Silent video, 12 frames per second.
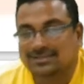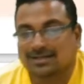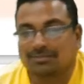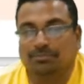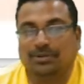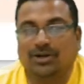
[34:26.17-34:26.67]
as
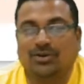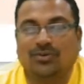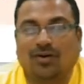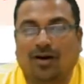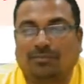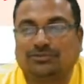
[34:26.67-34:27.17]
compared
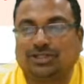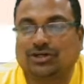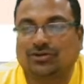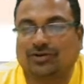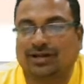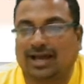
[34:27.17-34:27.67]
to
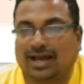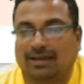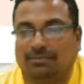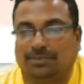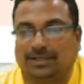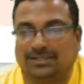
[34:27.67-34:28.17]
objective and
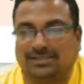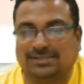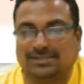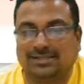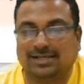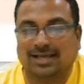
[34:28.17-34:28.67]

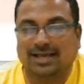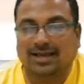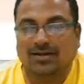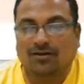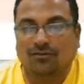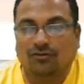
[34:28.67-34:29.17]
eyepiece,
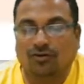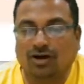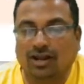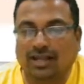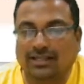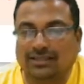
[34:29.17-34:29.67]

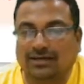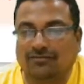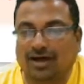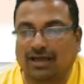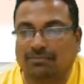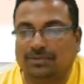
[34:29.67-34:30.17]
focal length of
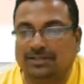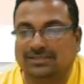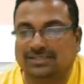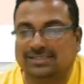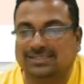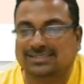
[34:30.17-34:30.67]

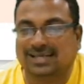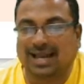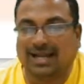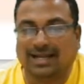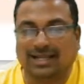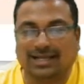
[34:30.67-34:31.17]
eyepiece is
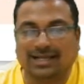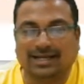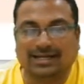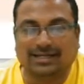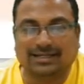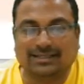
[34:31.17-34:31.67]
slightly
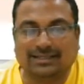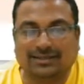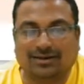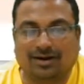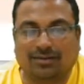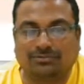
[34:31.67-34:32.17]
greater than
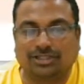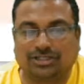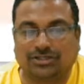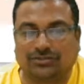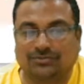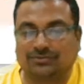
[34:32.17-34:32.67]
the
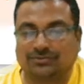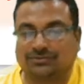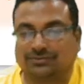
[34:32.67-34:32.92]
objective.